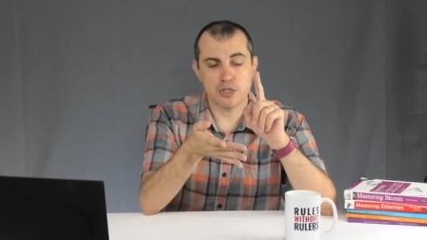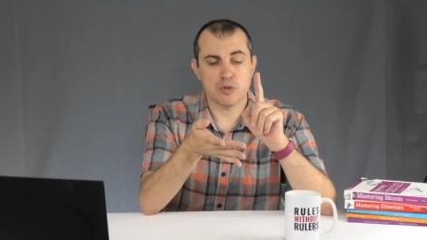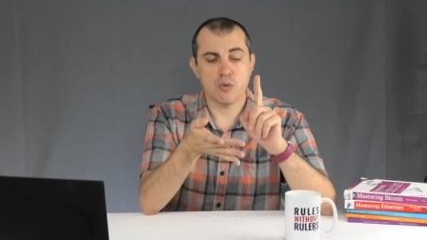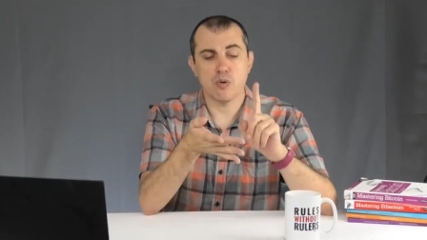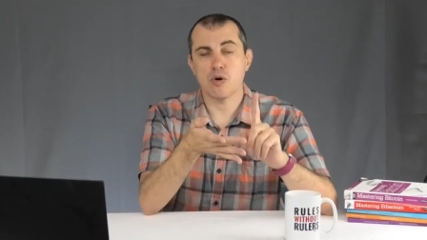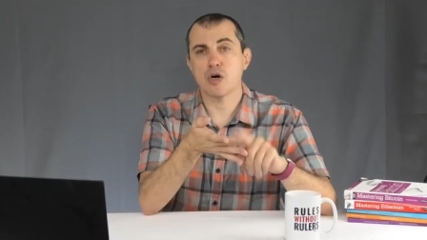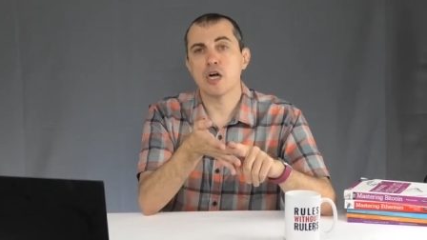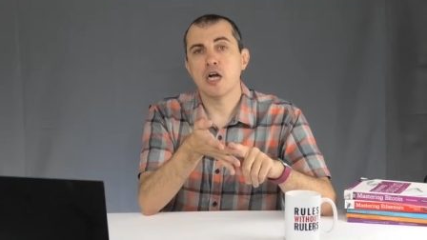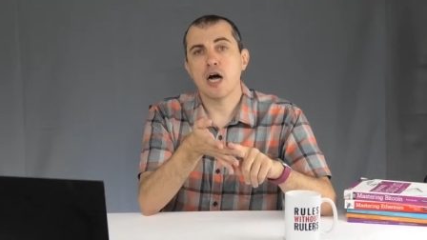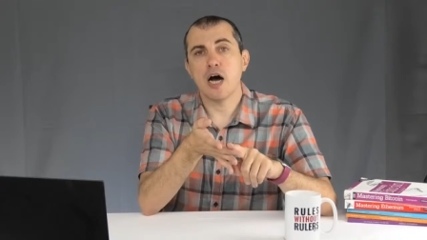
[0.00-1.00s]
or
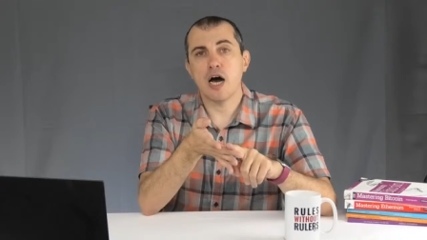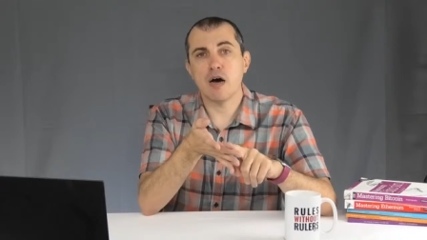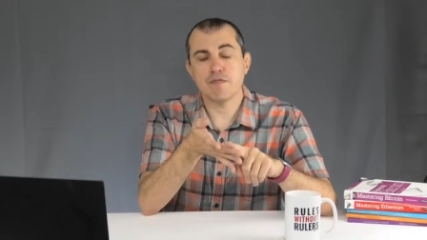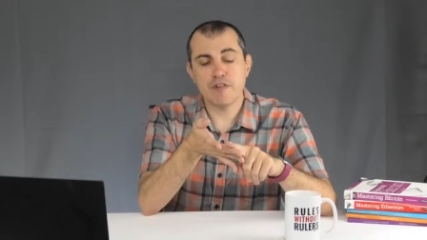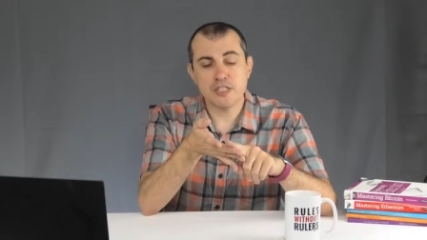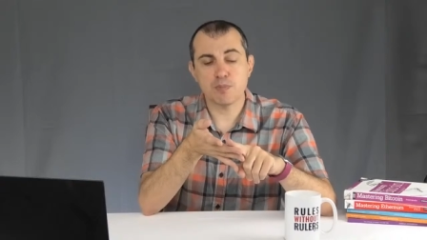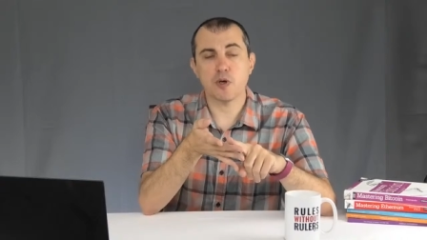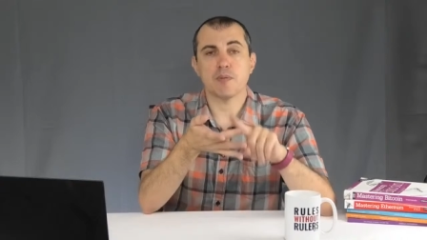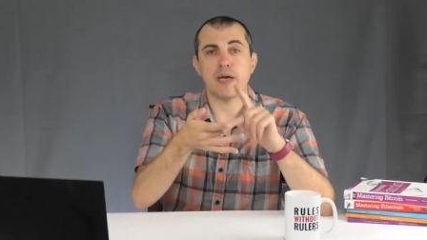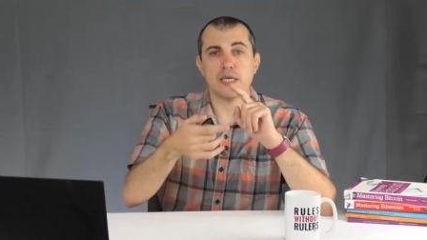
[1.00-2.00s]

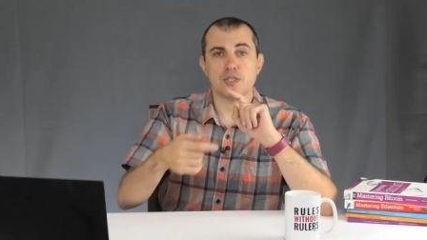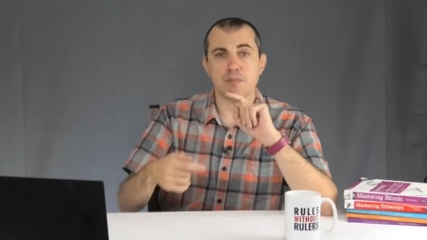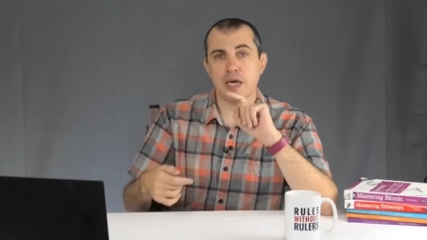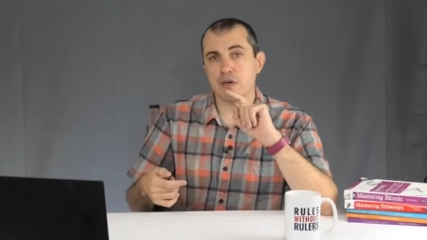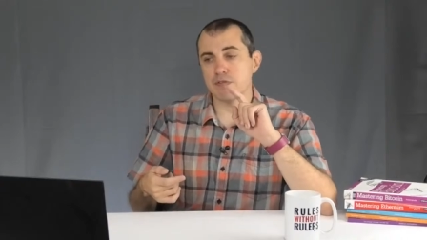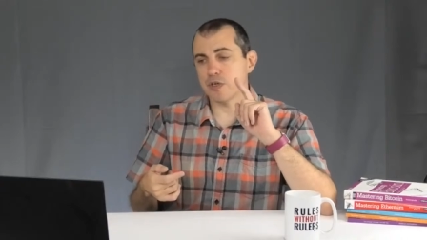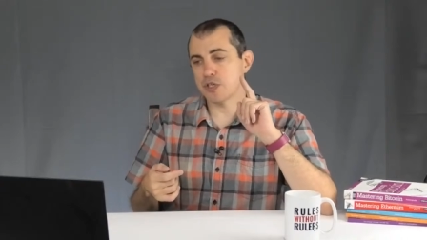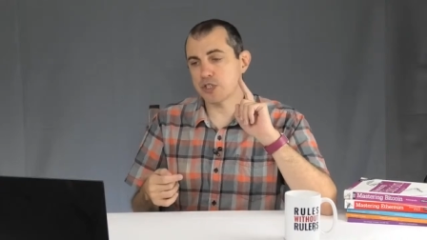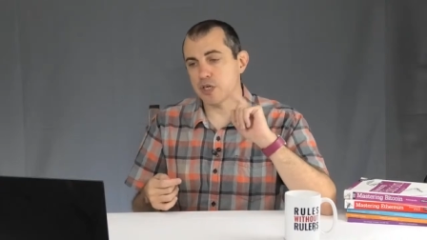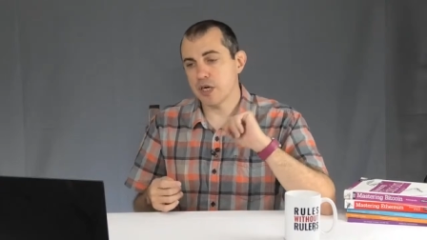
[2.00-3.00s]
Facebook makes a better
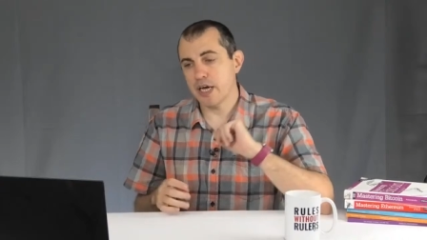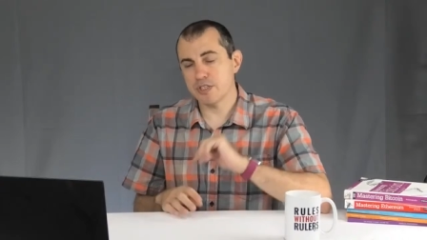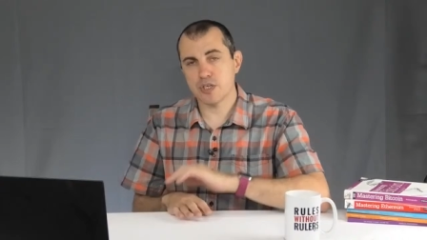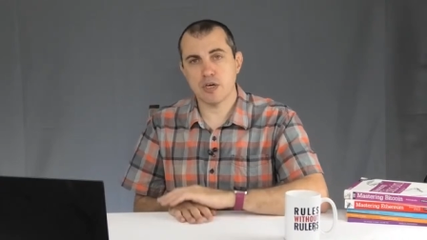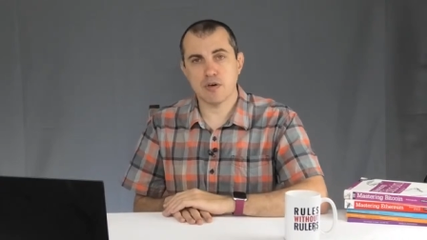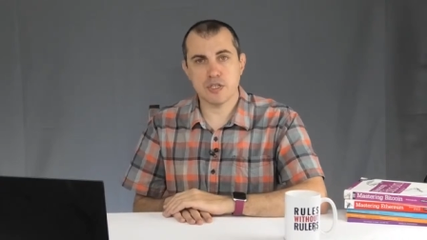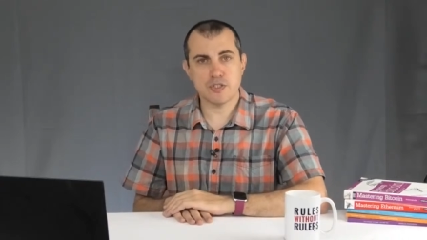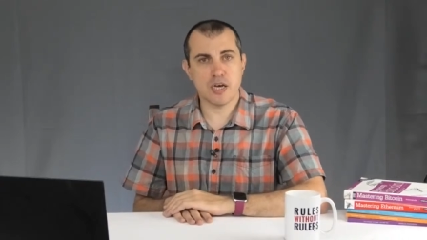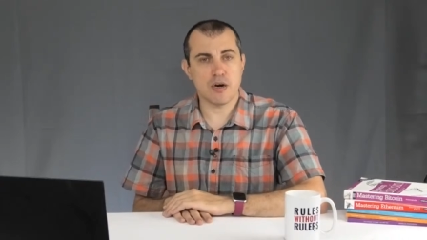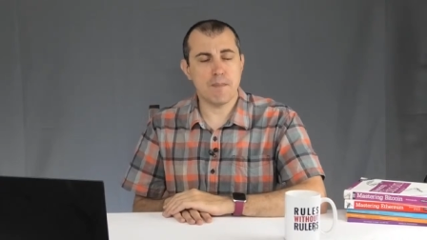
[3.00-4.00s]
version, etc.,
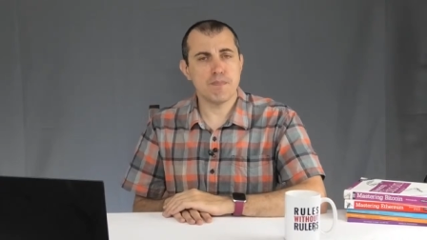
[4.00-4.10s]
etc.